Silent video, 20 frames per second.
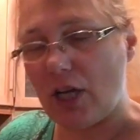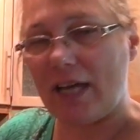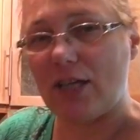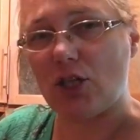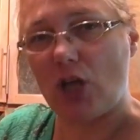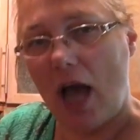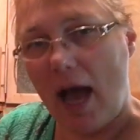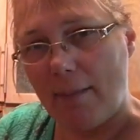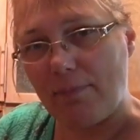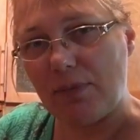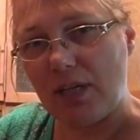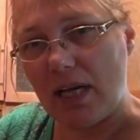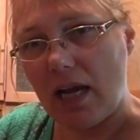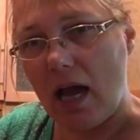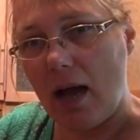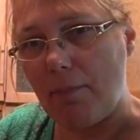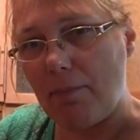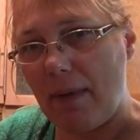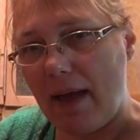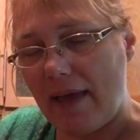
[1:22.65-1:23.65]
I chopped it
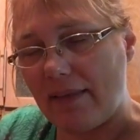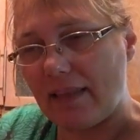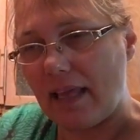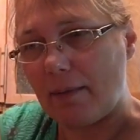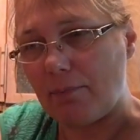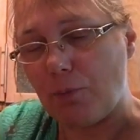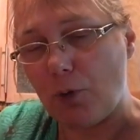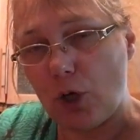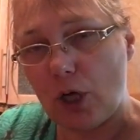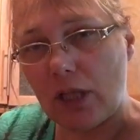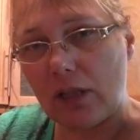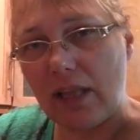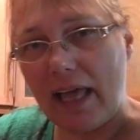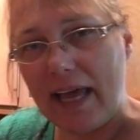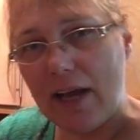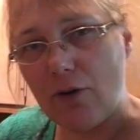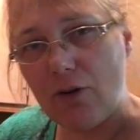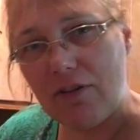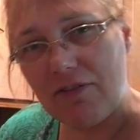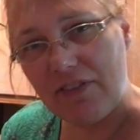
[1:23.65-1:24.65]
up and then put a
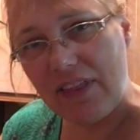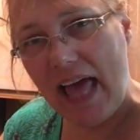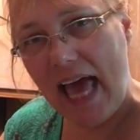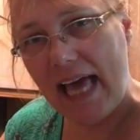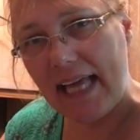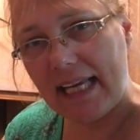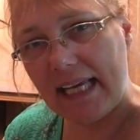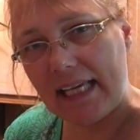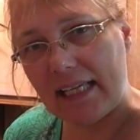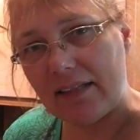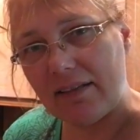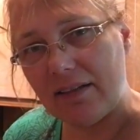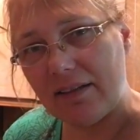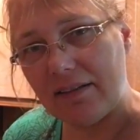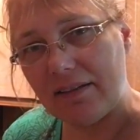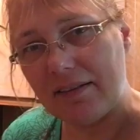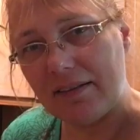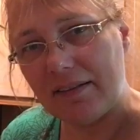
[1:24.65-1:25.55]
layer of that in.